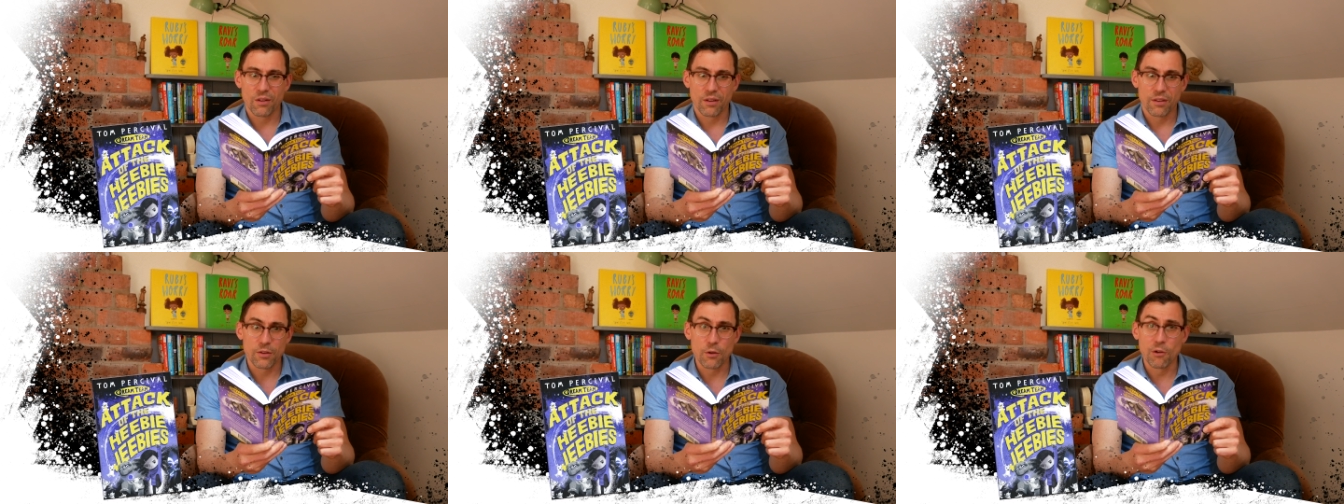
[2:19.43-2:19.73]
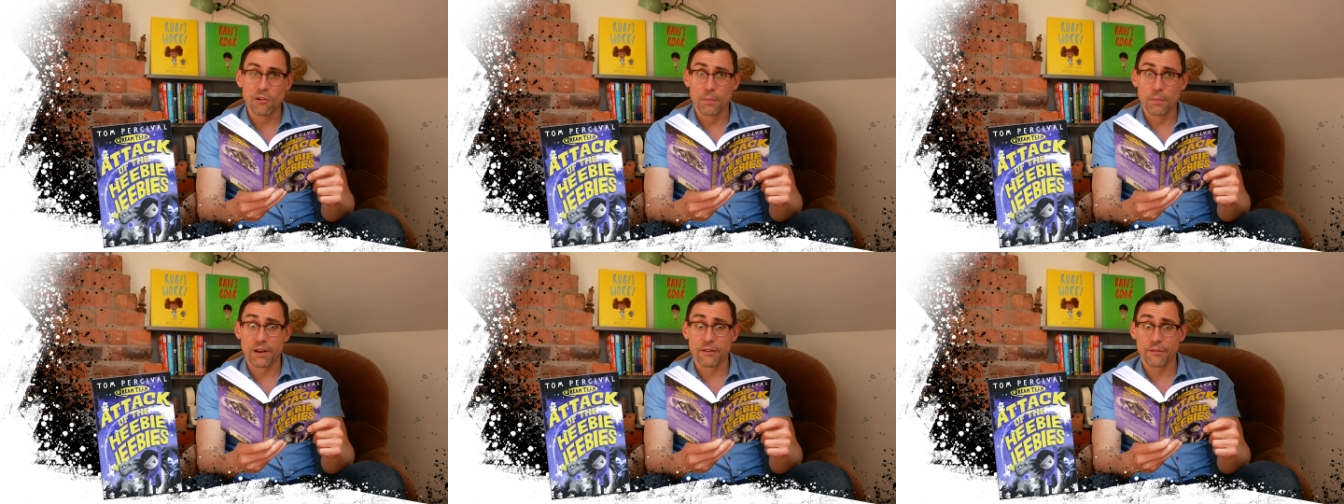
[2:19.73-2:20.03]

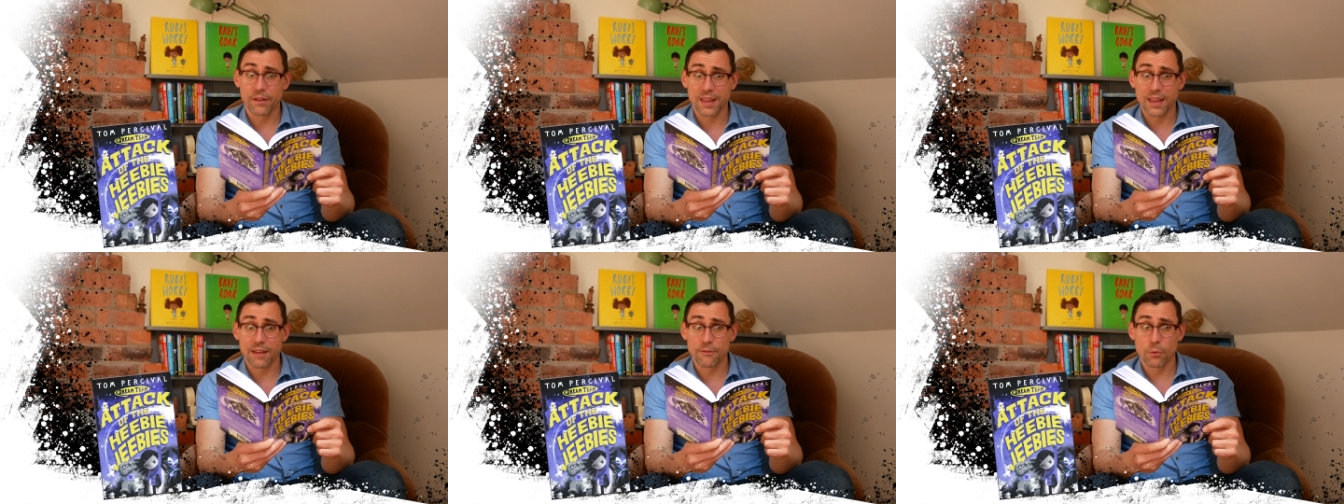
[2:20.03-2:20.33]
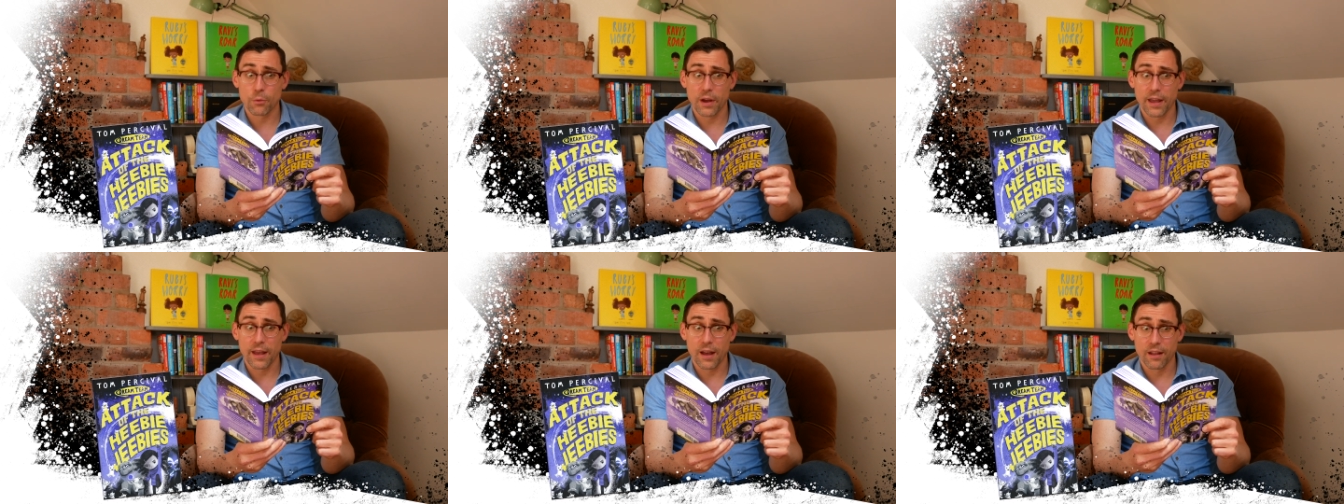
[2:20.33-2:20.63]
You're a bit of a
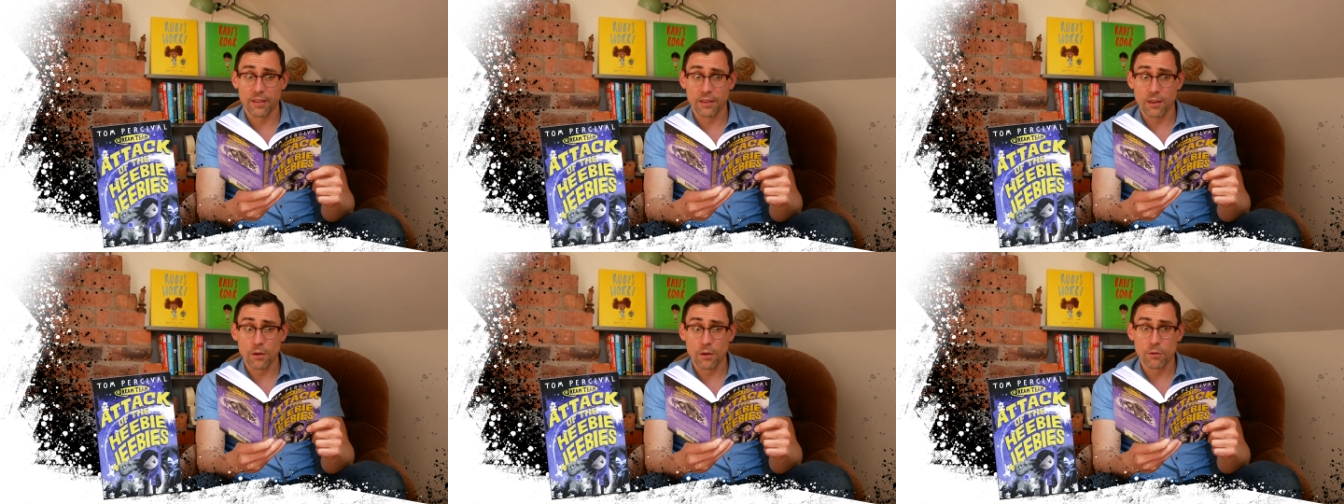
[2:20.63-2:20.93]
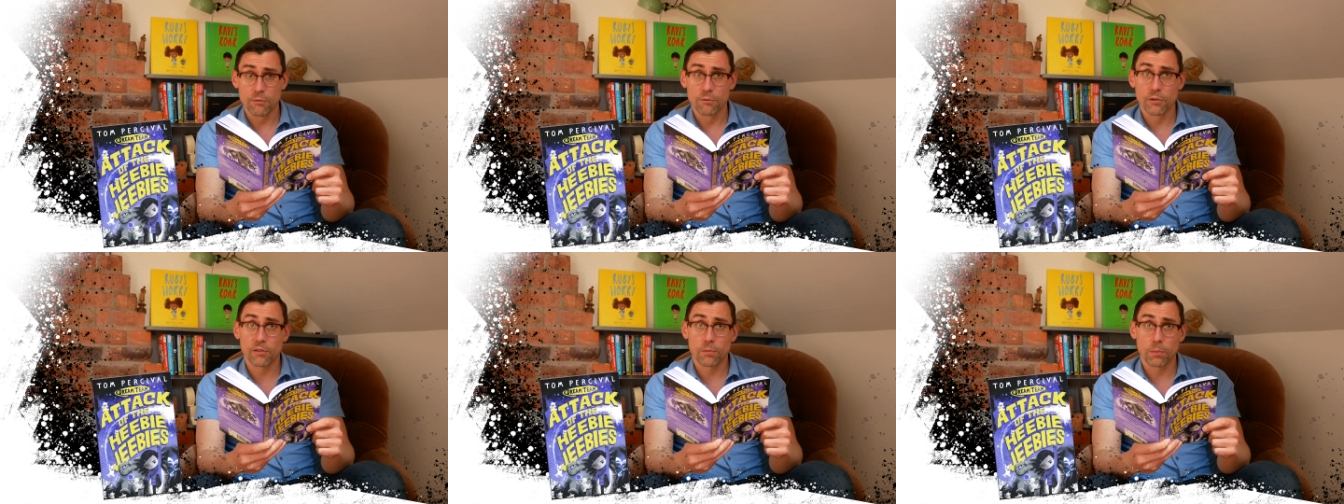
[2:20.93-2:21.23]
giveaway, aren't you?
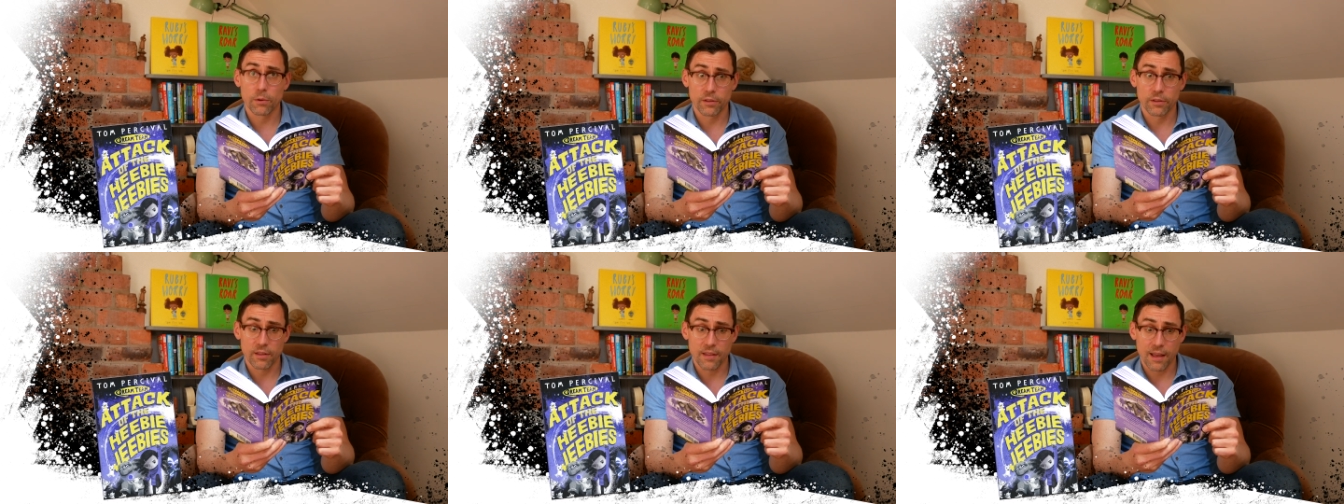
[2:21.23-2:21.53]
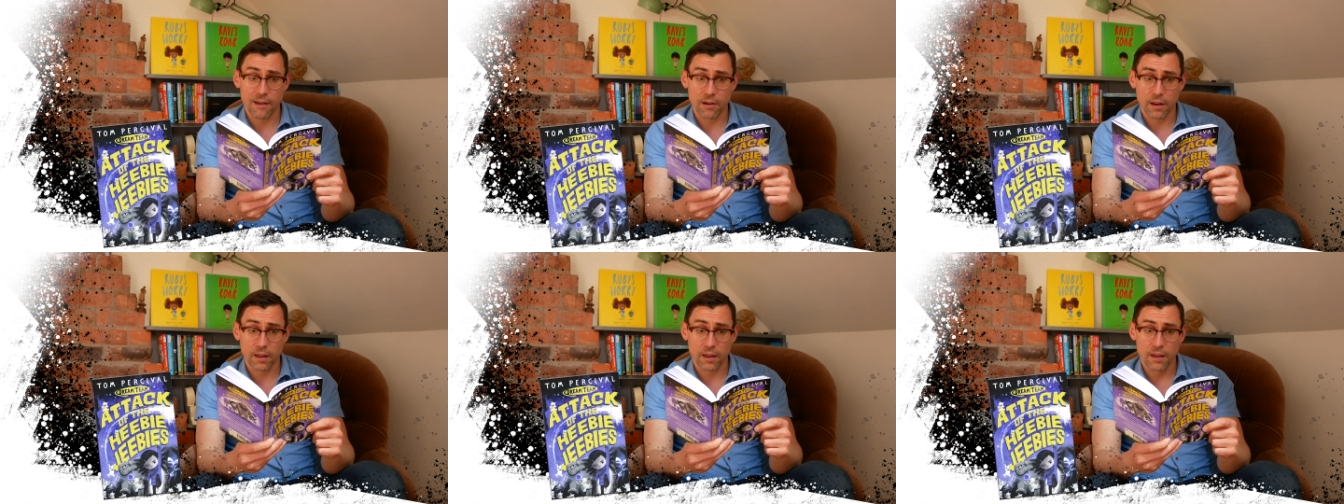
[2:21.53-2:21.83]
Responded
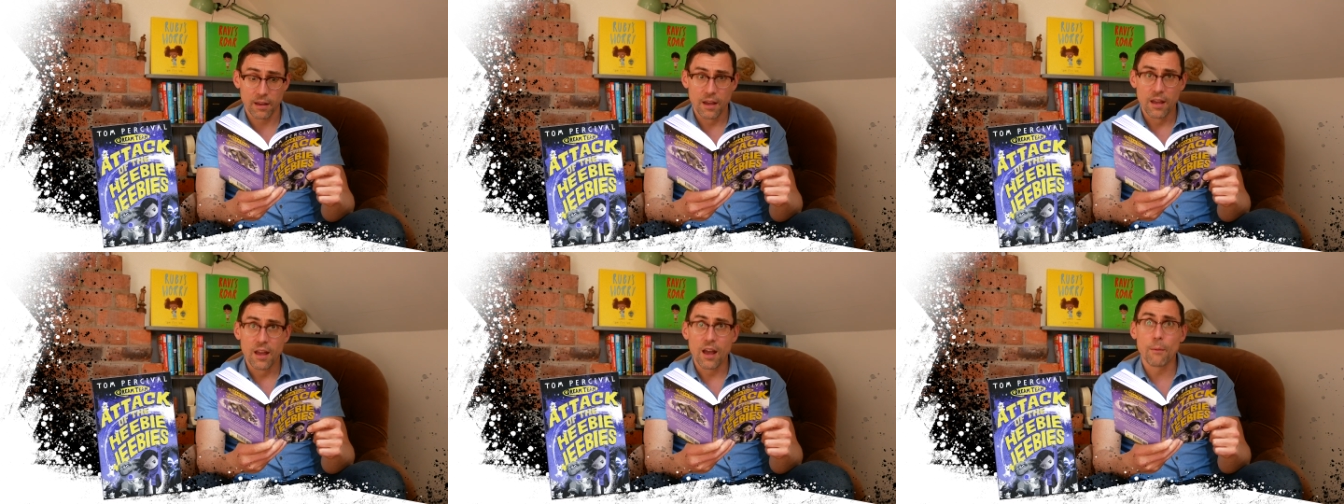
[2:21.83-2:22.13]
Erica.